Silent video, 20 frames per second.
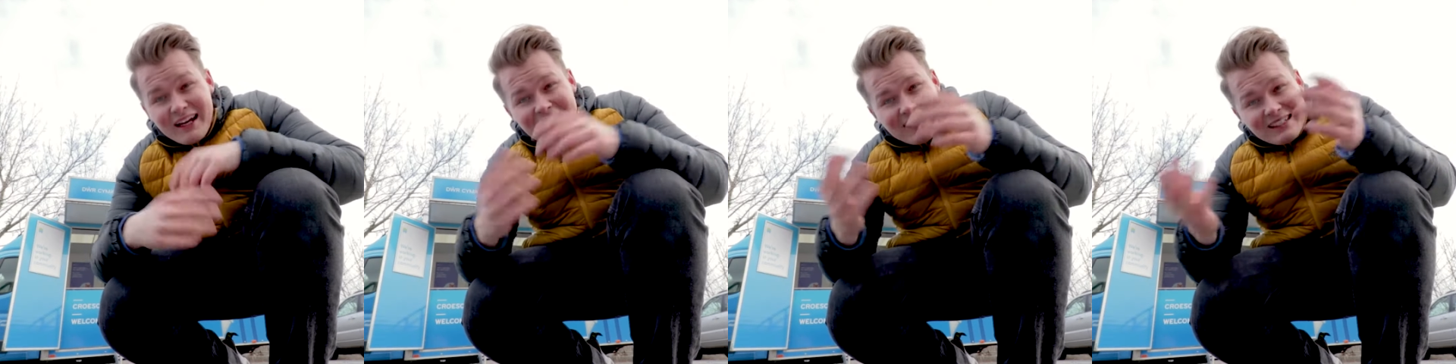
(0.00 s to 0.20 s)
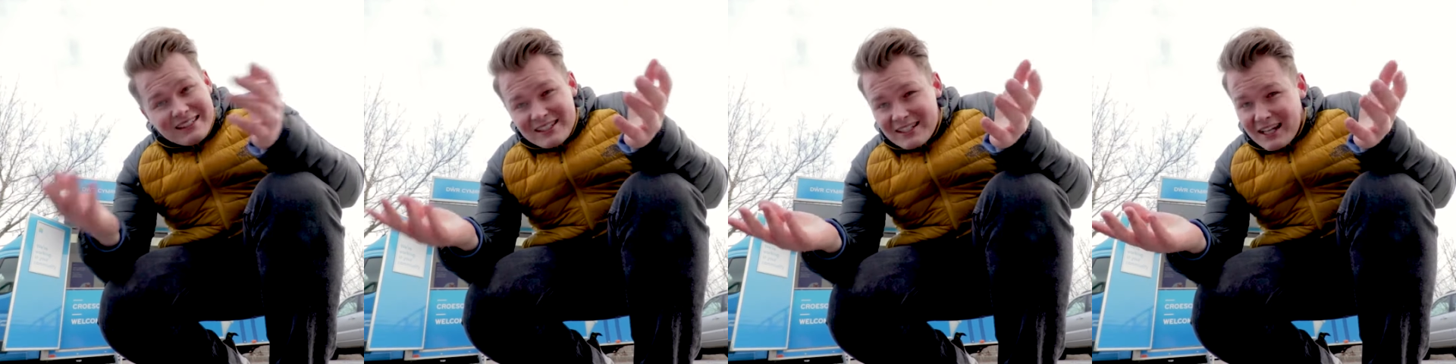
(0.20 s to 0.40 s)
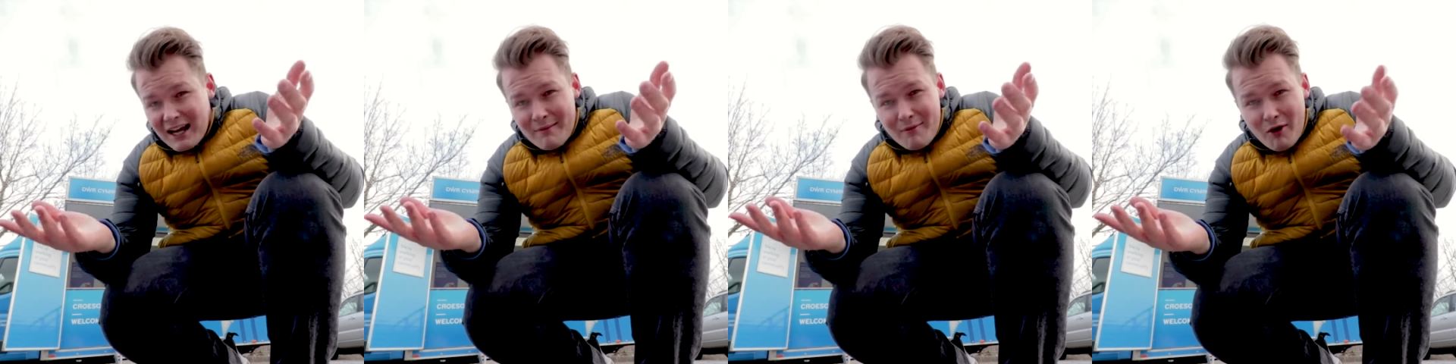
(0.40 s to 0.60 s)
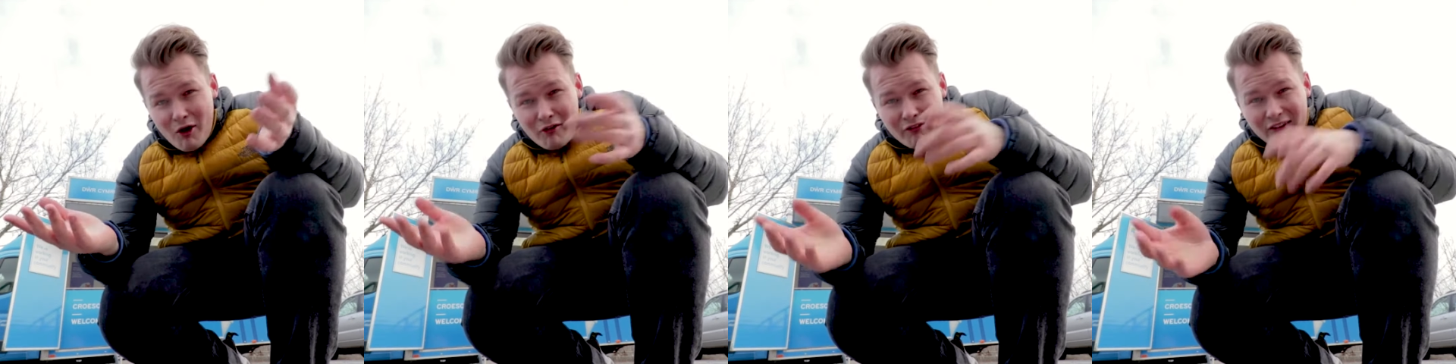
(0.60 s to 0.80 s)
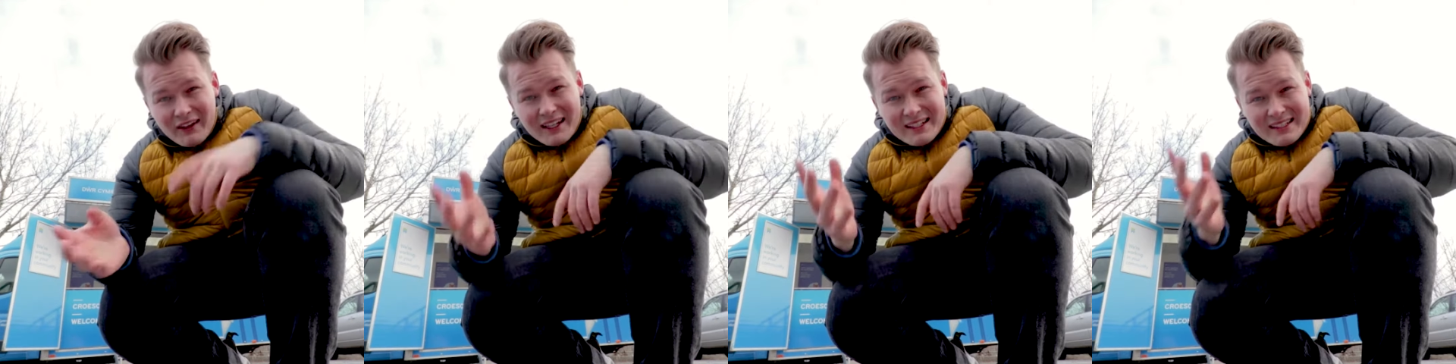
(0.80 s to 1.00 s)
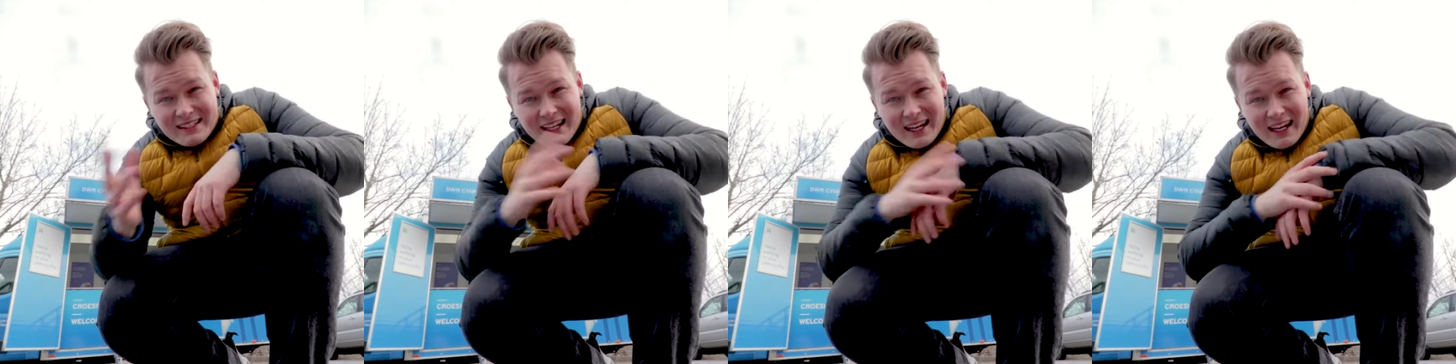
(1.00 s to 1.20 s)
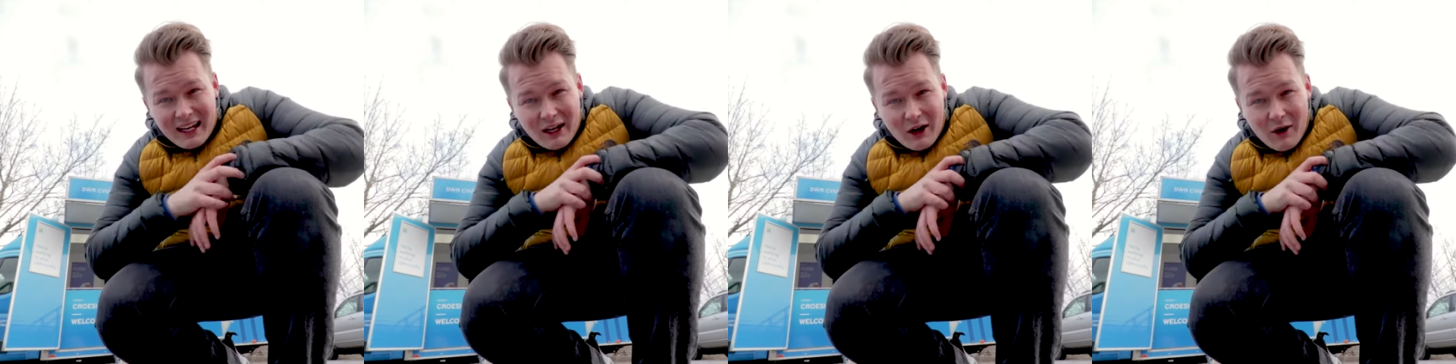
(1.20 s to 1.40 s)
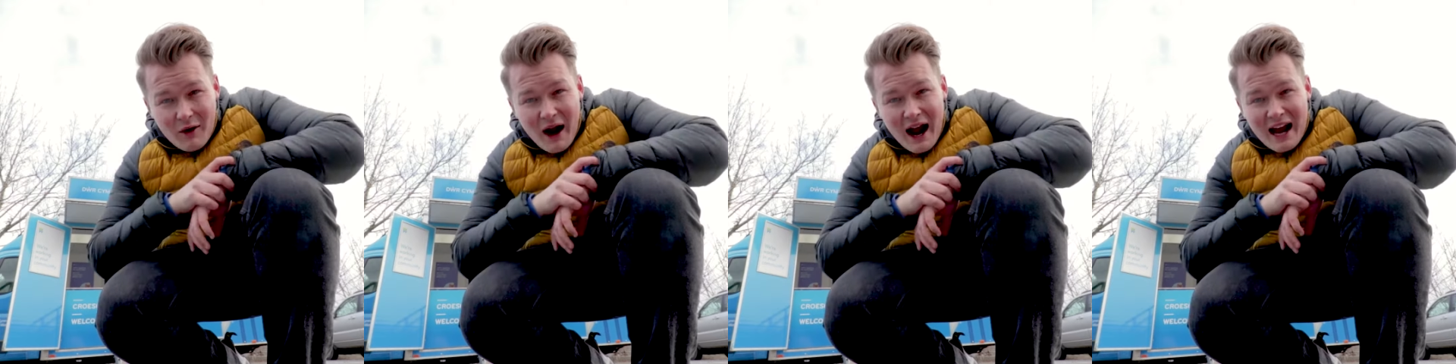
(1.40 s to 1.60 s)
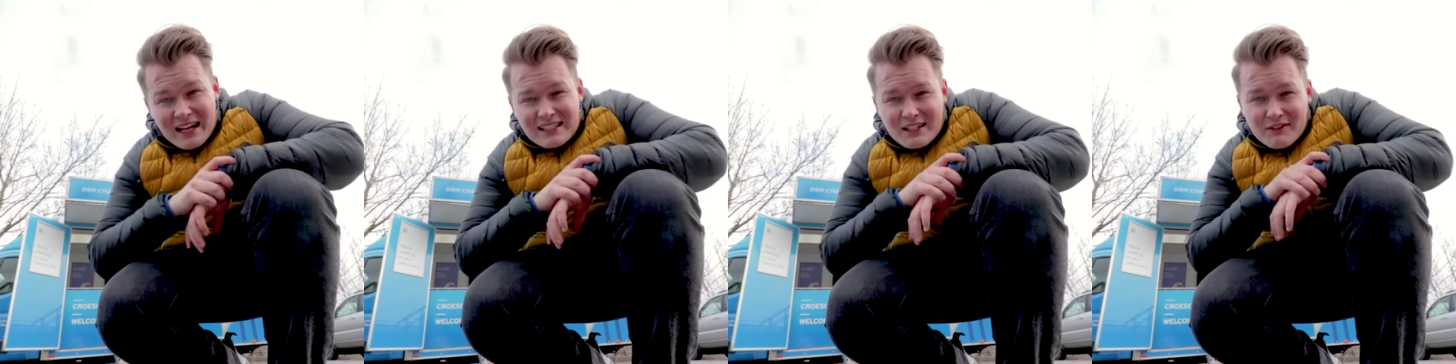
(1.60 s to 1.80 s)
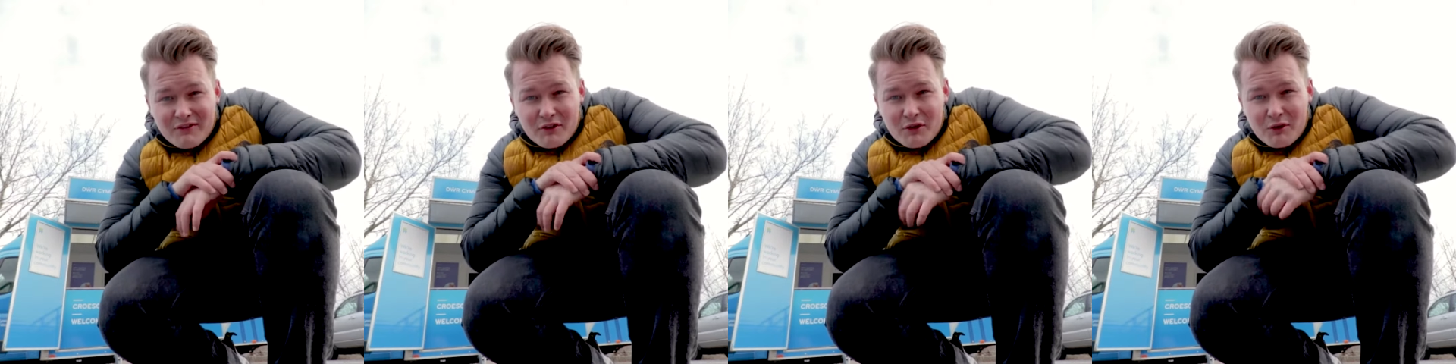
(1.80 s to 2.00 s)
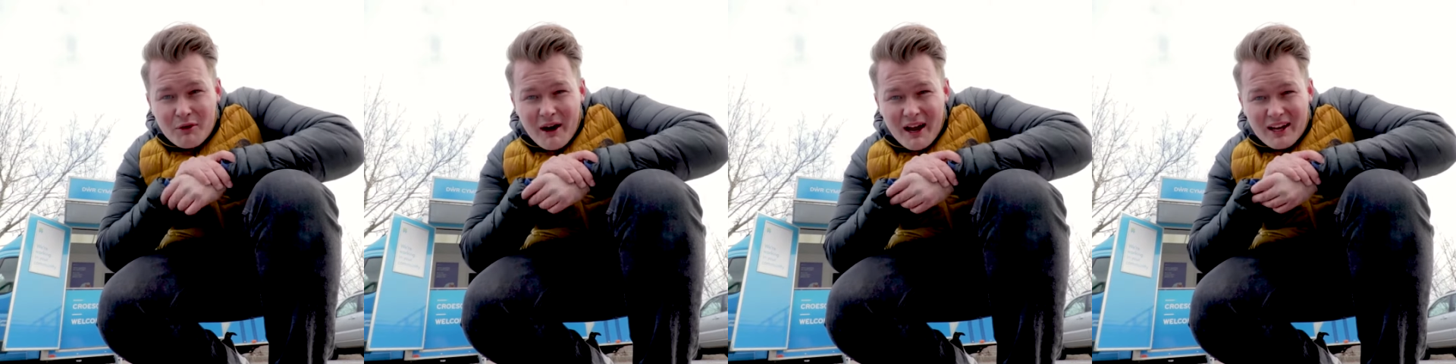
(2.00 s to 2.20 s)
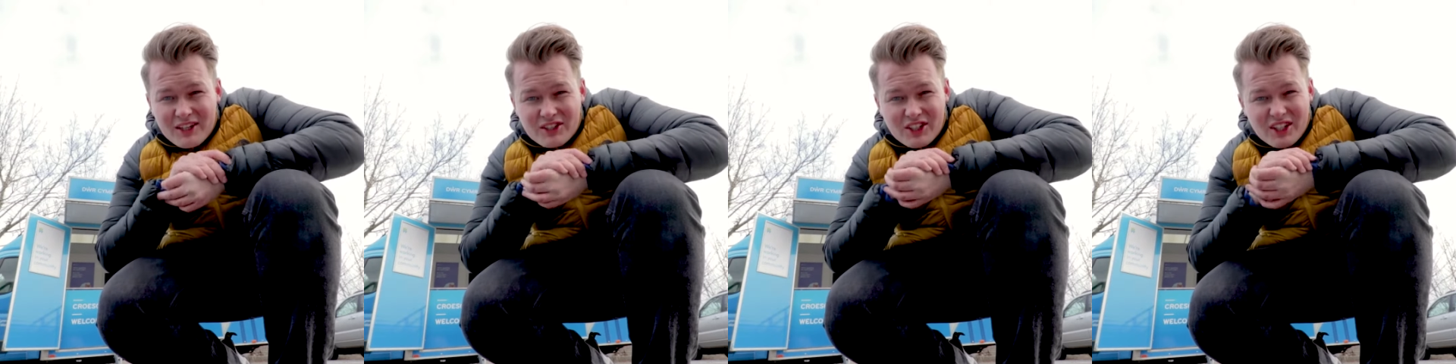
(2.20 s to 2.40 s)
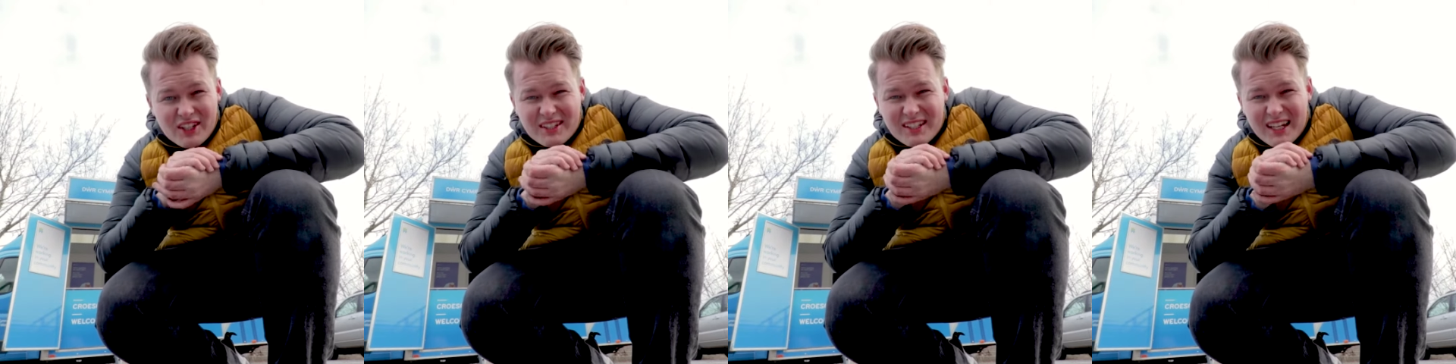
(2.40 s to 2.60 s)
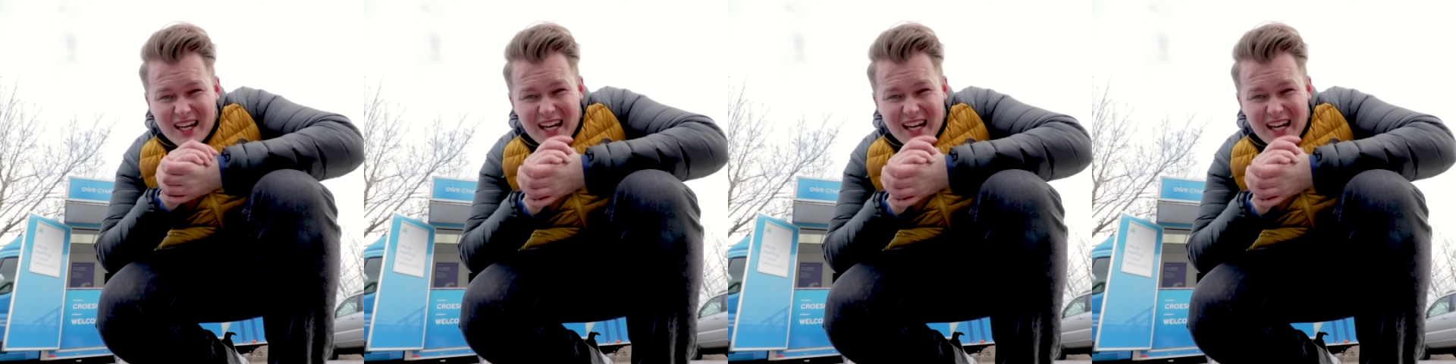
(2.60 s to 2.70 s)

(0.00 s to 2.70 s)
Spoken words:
just come over, say hello, ask a few questions,